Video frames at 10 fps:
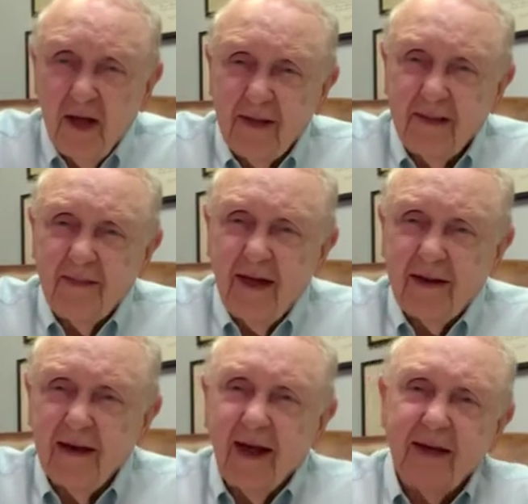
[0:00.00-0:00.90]

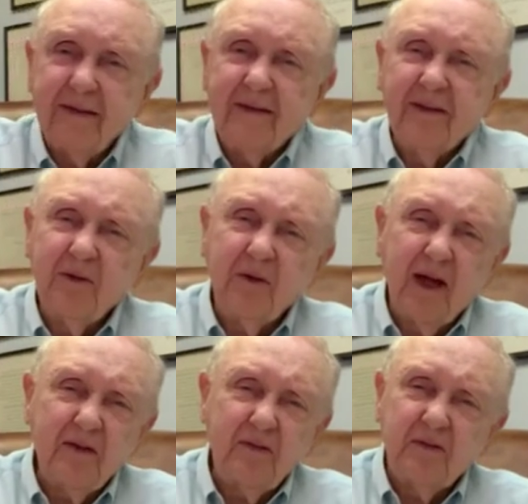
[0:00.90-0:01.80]
That night,
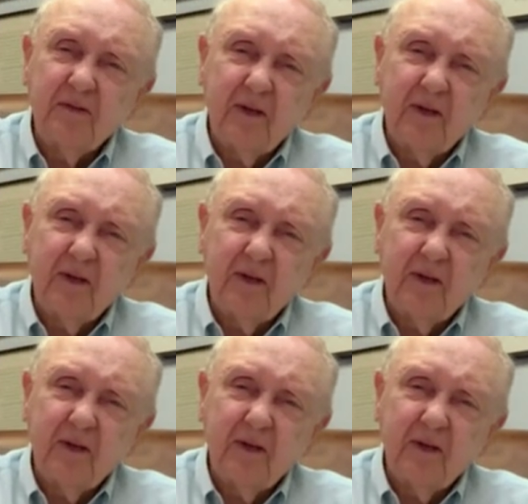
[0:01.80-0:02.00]
as